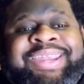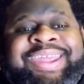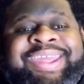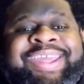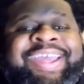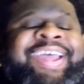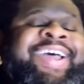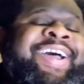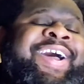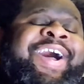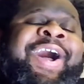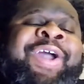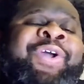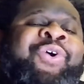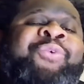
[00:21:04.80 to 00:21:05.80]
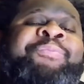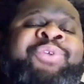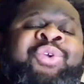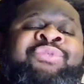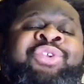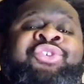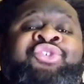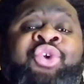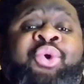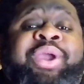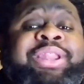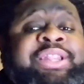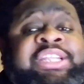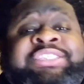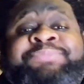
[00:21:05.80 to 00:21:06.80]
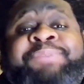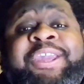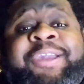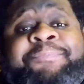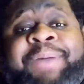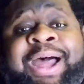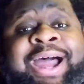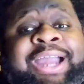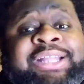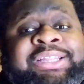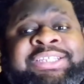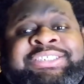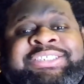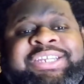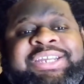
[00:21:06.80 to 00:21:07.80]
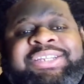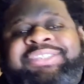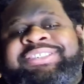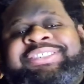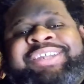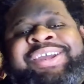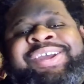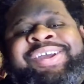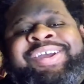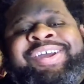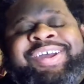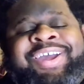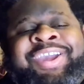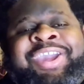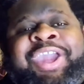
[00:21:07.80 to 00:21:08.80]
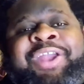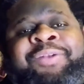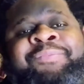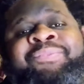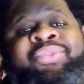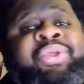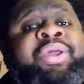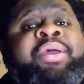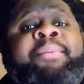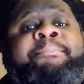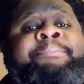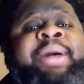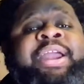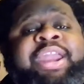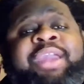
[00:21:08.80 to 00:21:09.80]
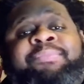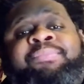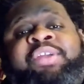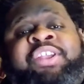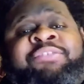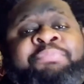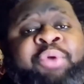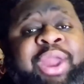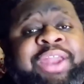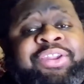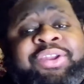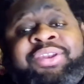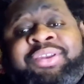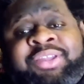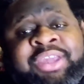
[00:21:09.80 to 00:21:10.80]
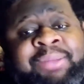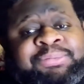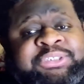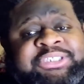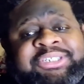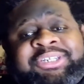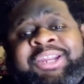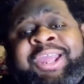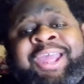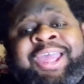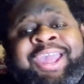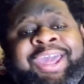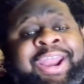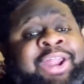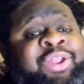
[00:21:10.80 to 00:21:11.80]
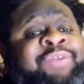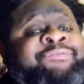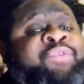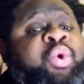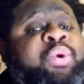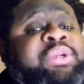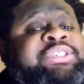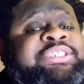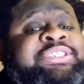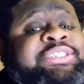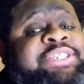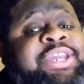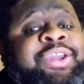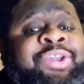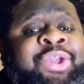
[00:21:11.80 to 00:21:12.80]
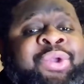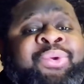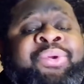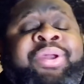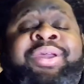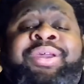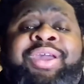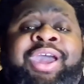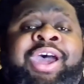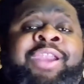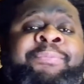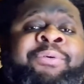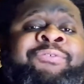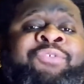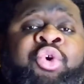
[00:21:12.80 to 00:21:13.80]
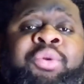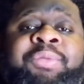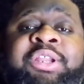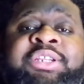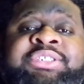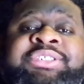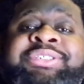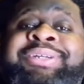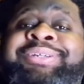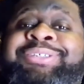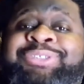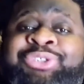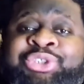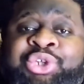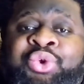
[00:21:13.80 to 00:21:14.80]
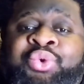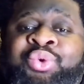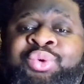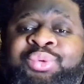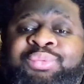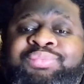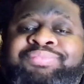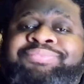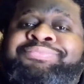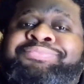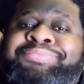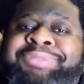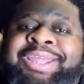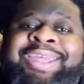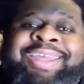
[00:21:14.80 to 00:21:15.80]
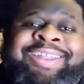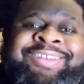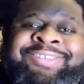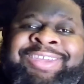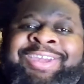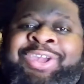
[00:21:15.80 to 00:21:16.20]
I hope you've enjoyed this peek behind the scenes. Again, my name is Brandon Gibson, and I look forward to seeing you at a performance soon. Take care.